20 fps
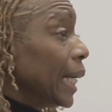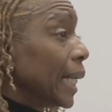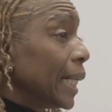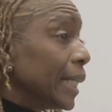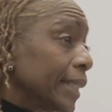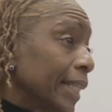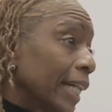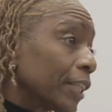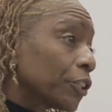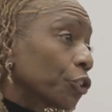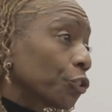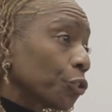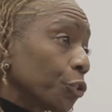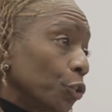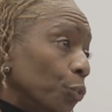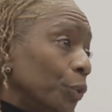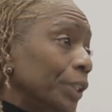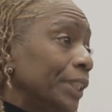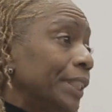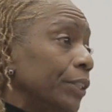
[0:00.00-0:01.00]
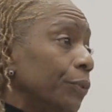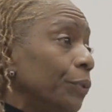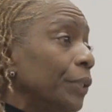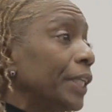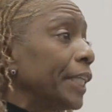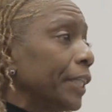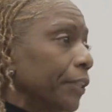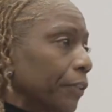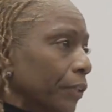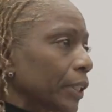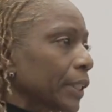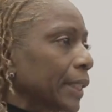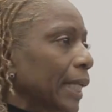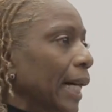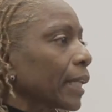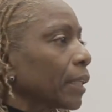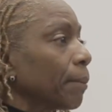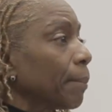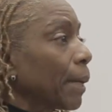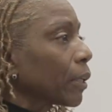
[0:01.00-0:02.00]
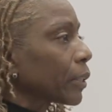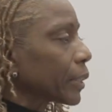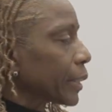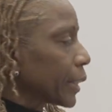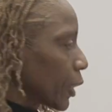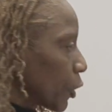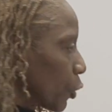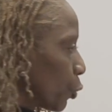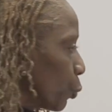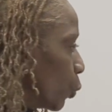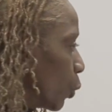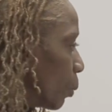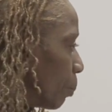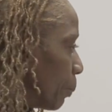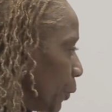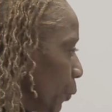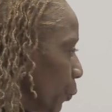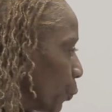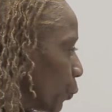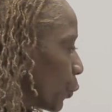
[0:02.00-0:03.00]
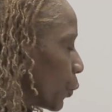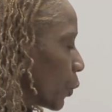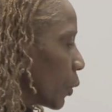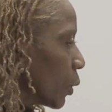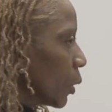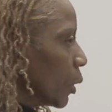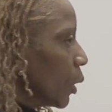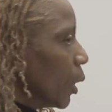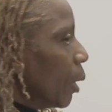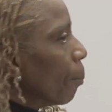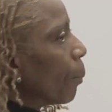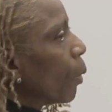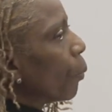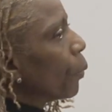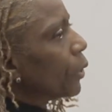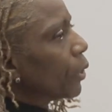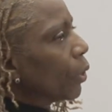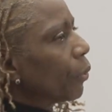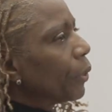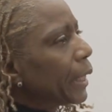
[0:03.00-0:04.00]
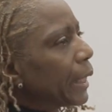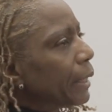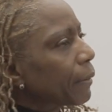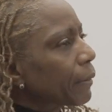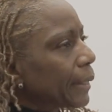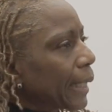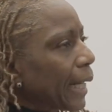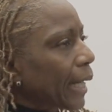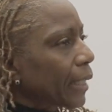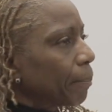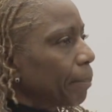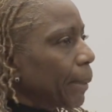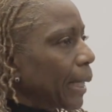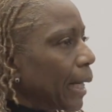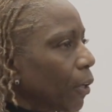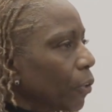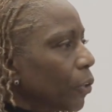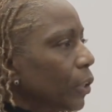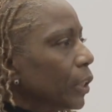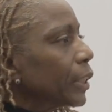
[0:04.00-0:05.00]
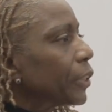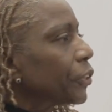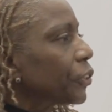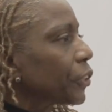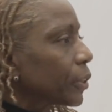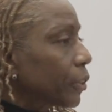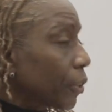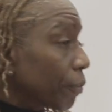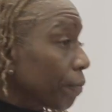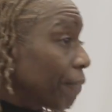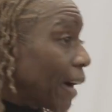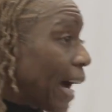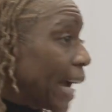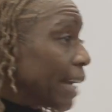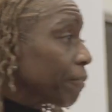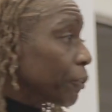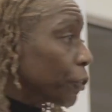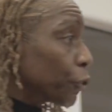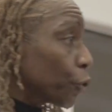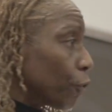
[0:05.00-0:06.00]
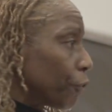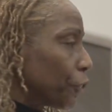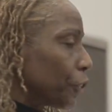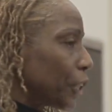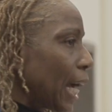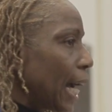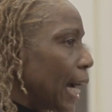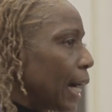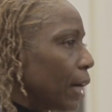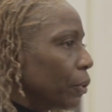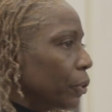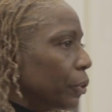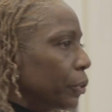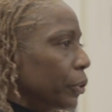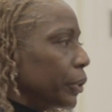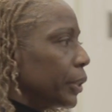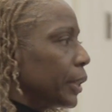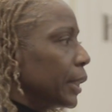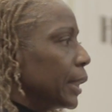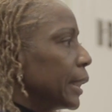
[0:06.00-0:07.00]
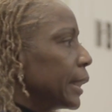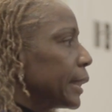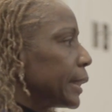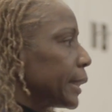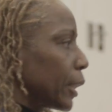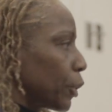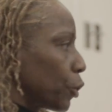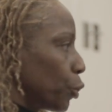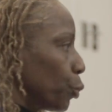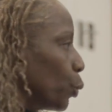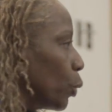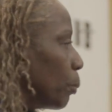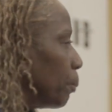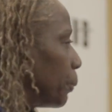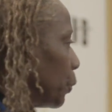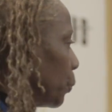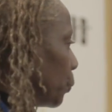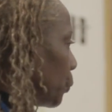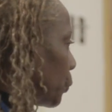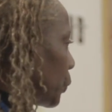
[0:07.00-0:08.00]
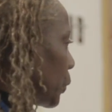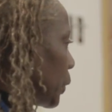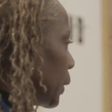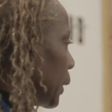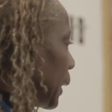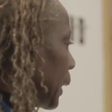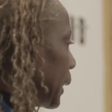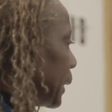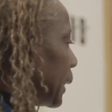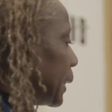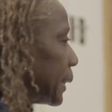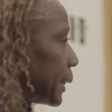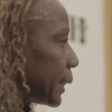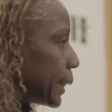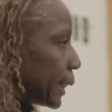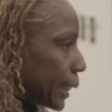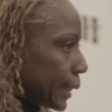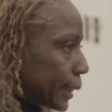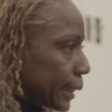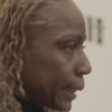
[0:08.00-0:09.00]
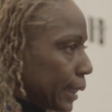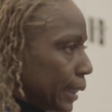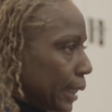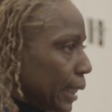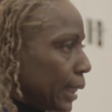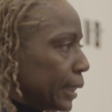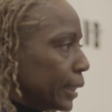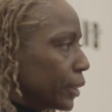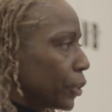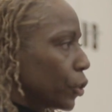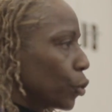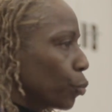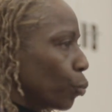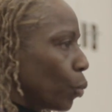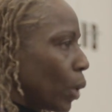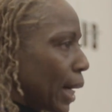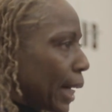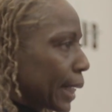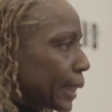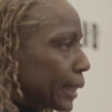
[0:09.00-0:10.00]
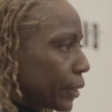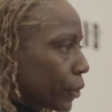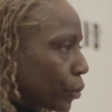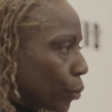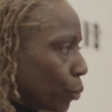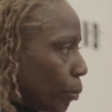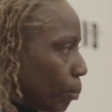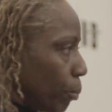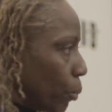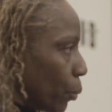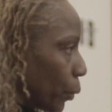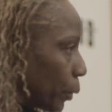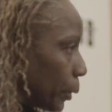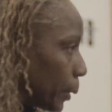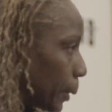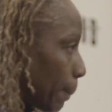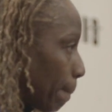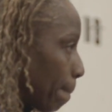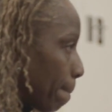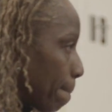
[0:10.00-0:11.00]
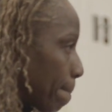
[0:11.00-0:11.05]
And that's true, we do hear a lot about sexual abuse. But we don't hear a lot about survivors of childhood sexual abuse and incest. And this is why it's so important.